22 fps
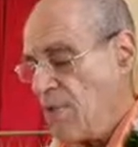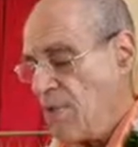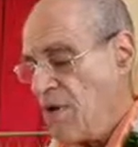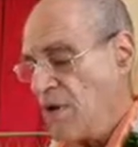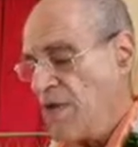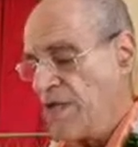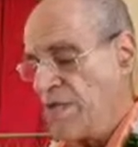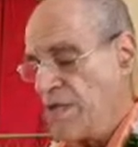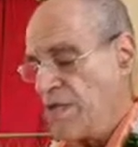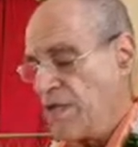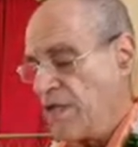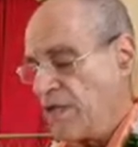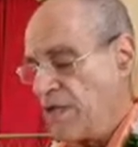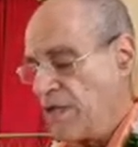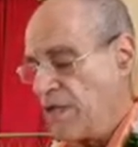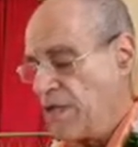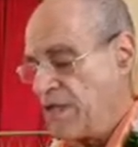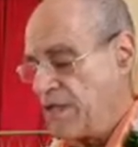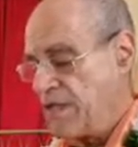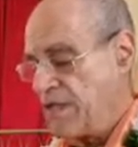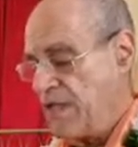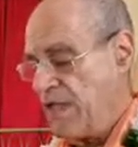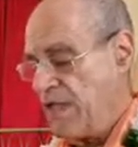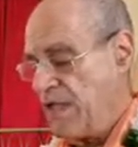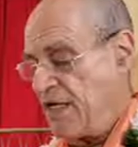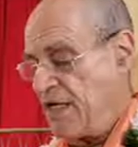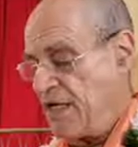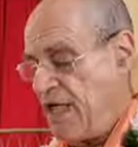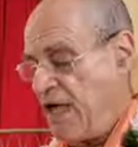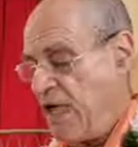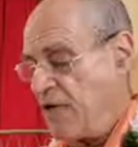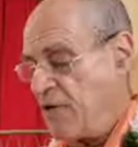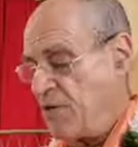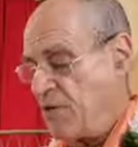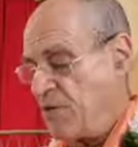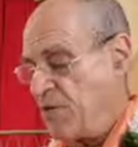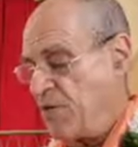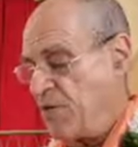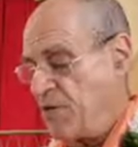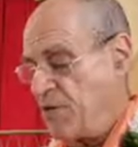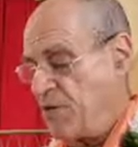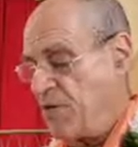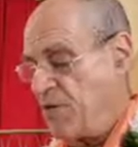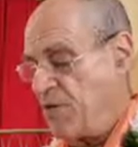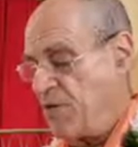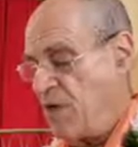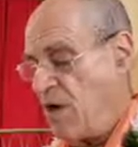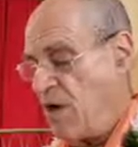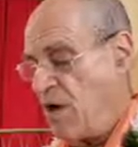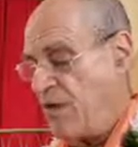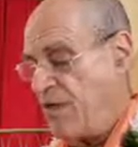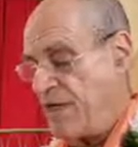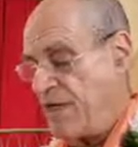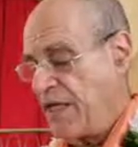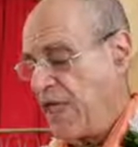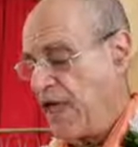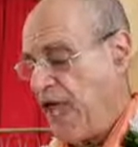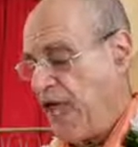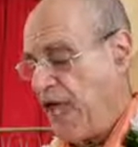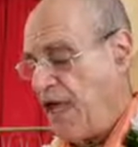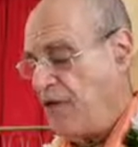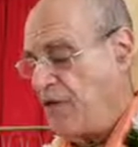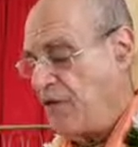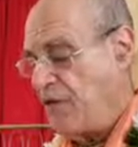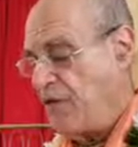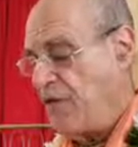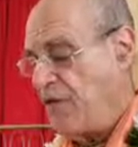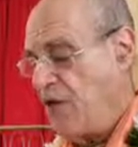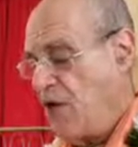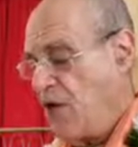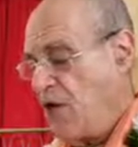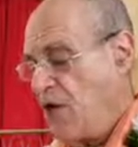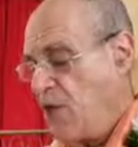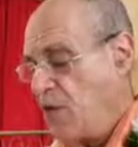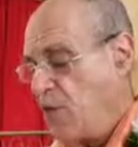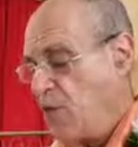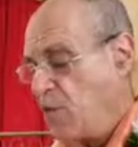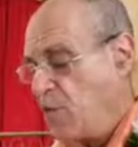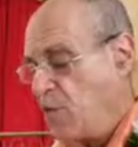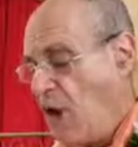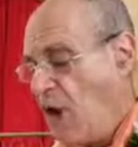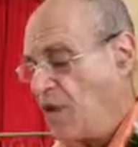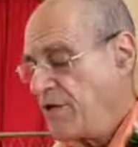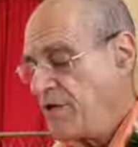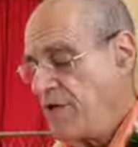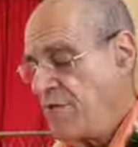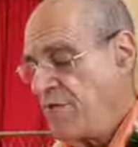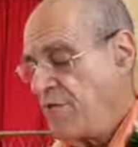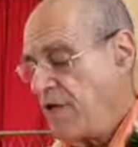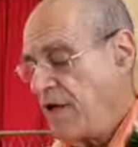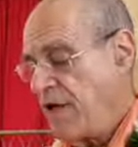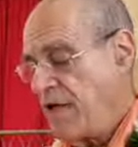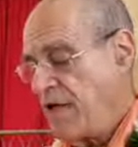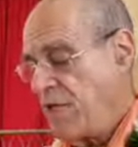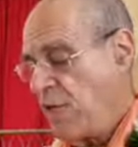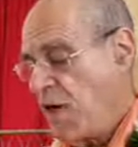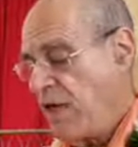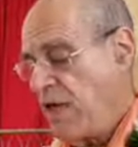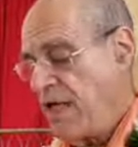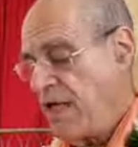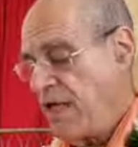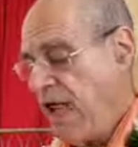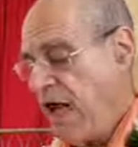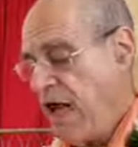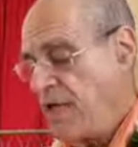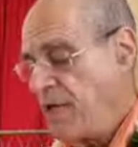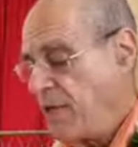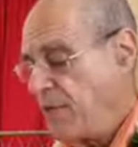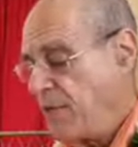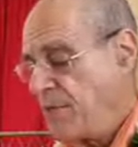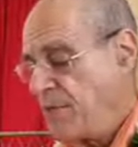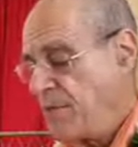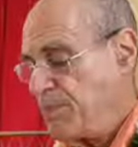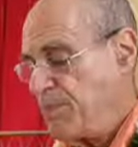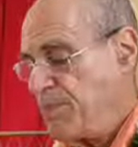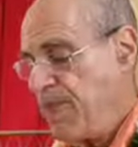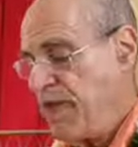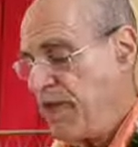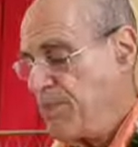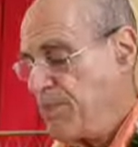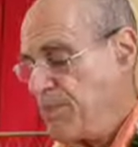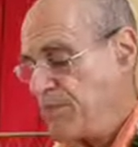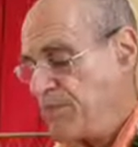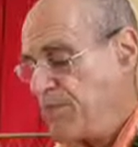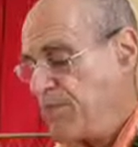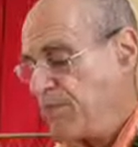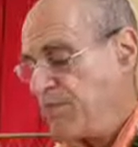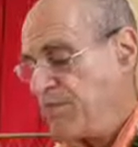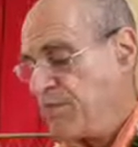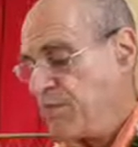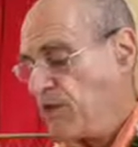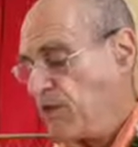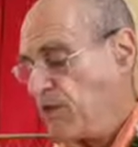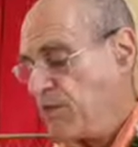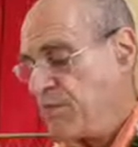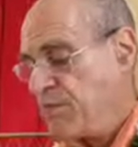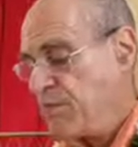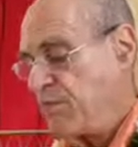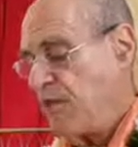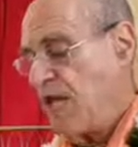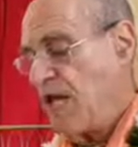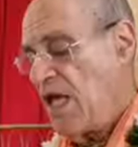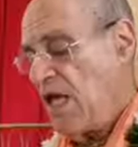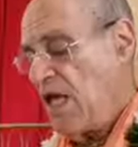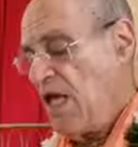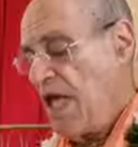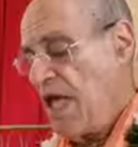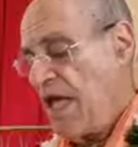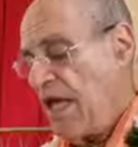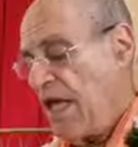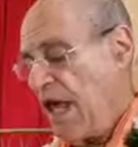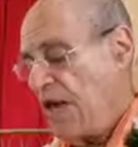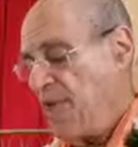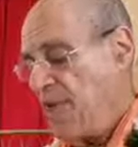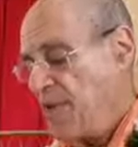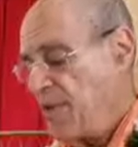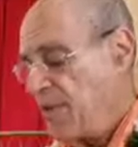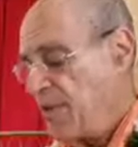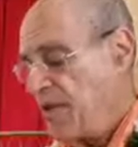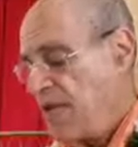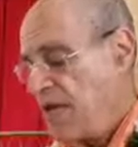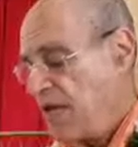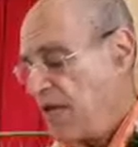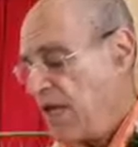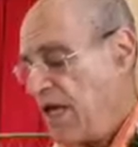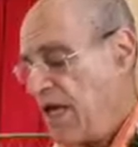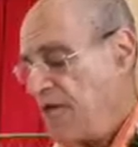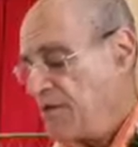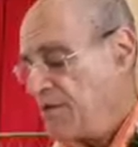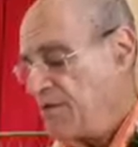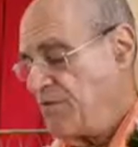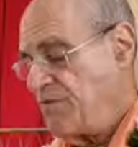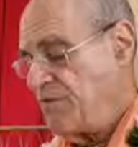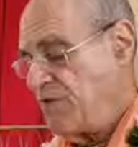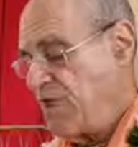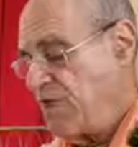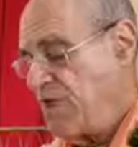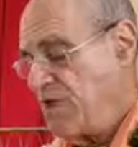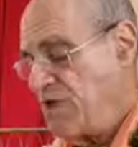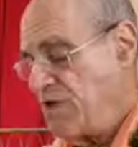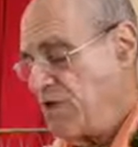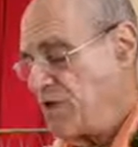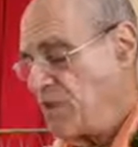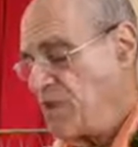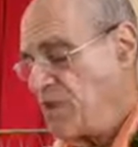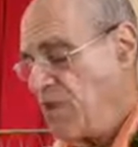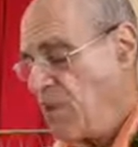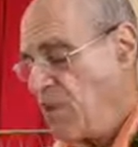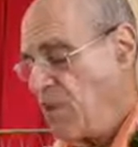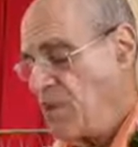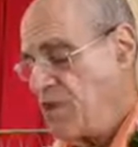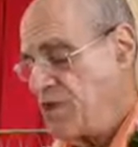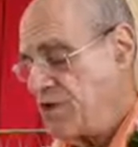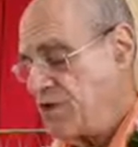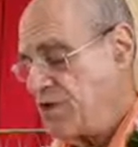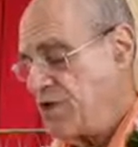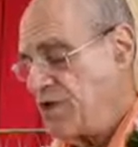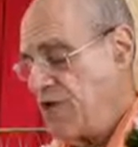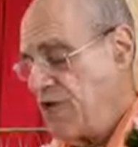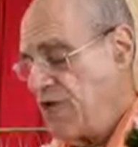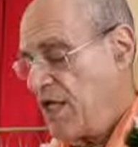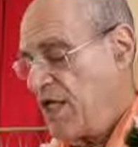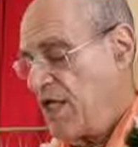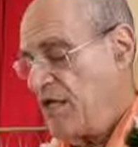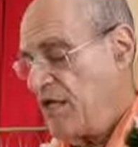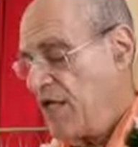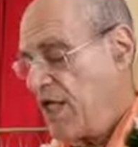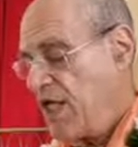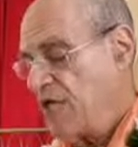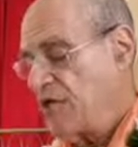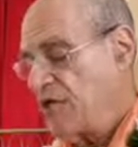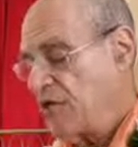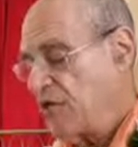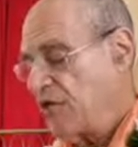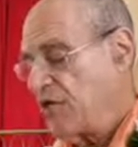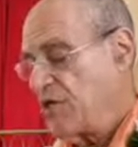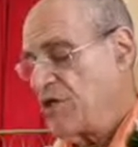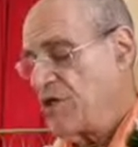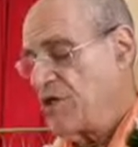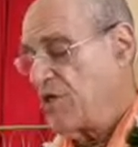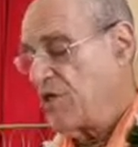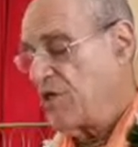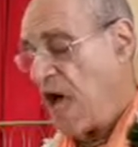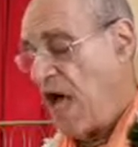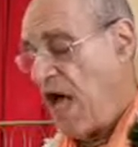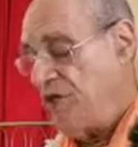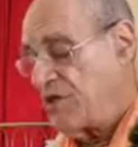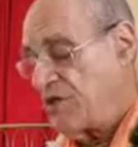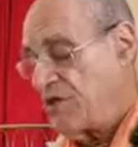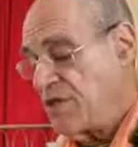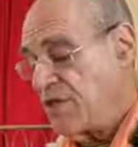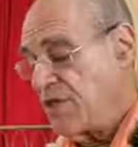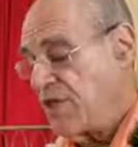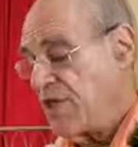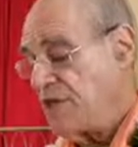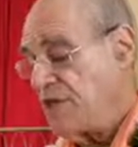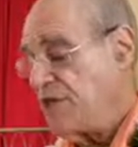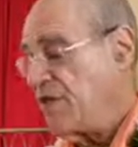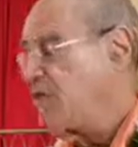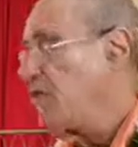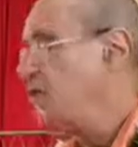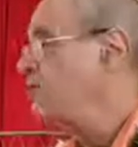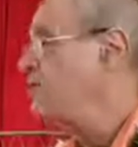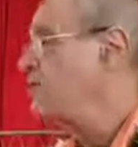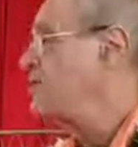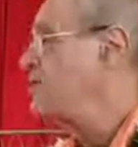perfectly imitated how Krishna would call the cows who had wandered far away, how he would play with his flute, and how he would engage in various sports, the others congratulated her